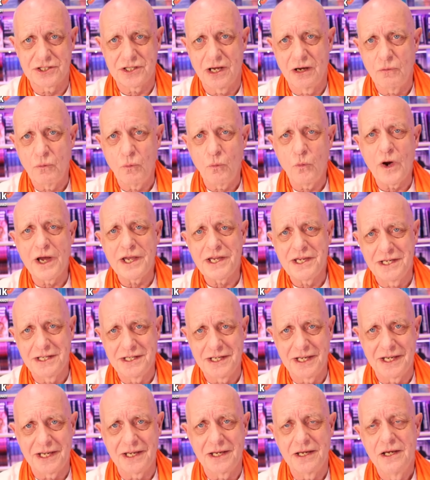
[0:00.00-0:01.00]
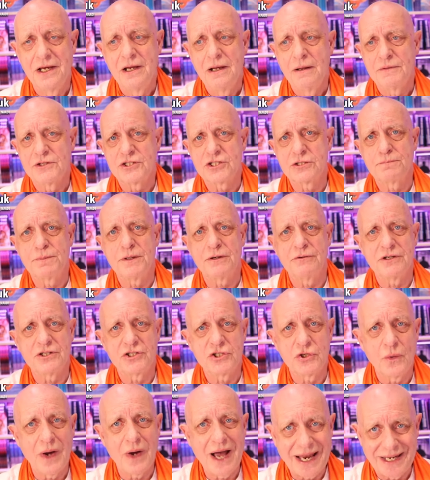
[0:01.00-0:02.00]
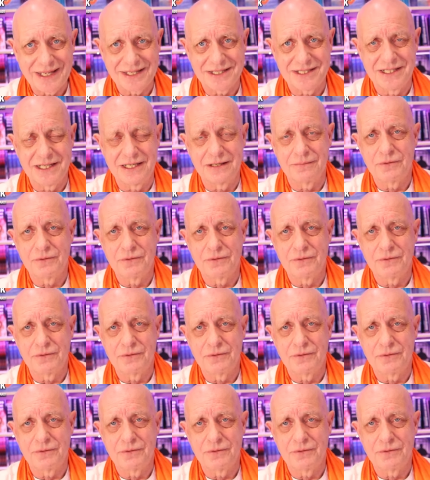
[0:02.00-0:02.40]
awakening, spirituality.